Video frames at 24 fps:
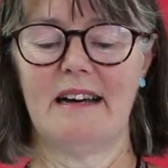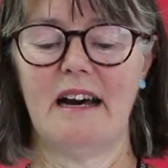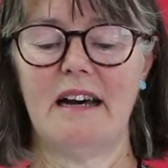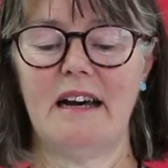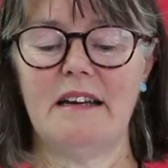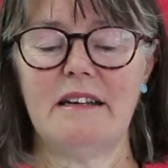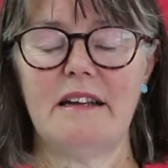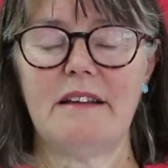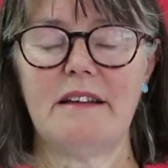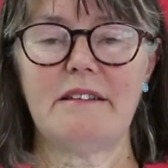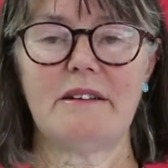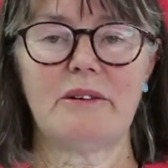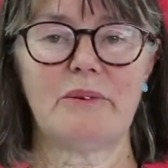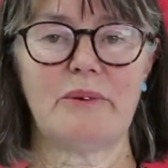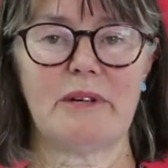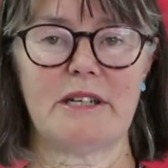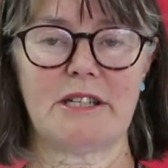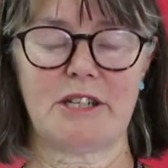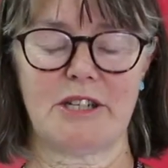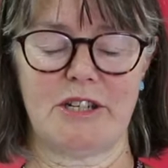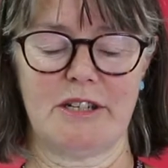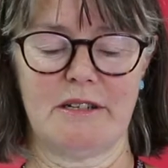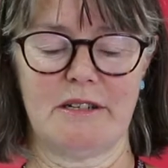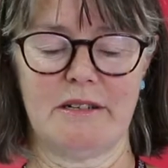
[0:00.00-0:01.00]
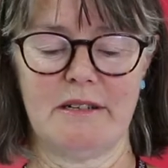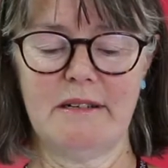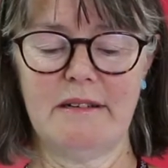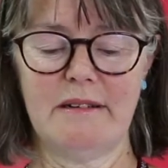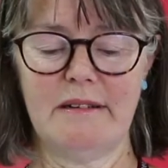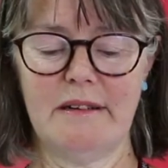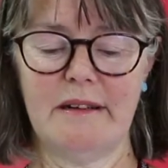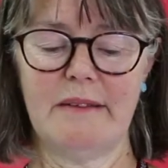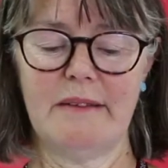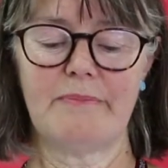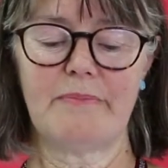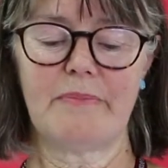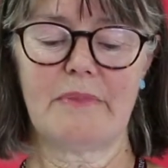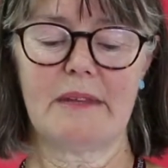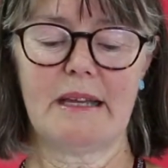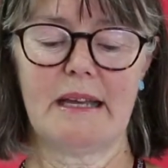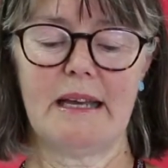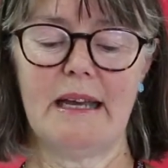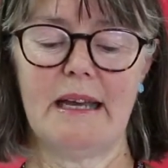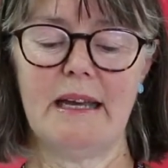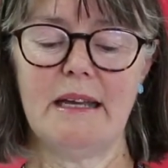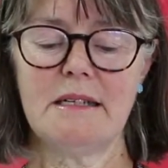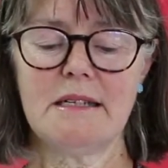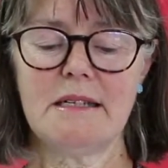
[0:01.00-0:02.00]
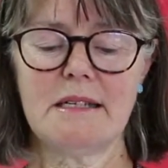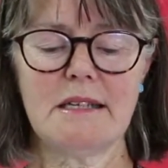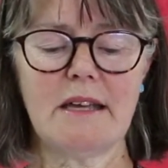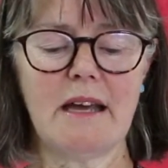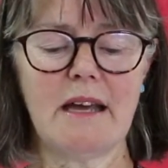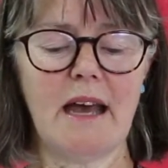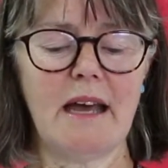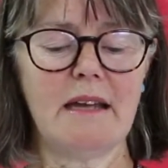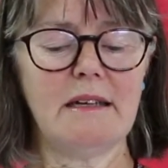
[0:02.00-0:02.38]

Another question, is there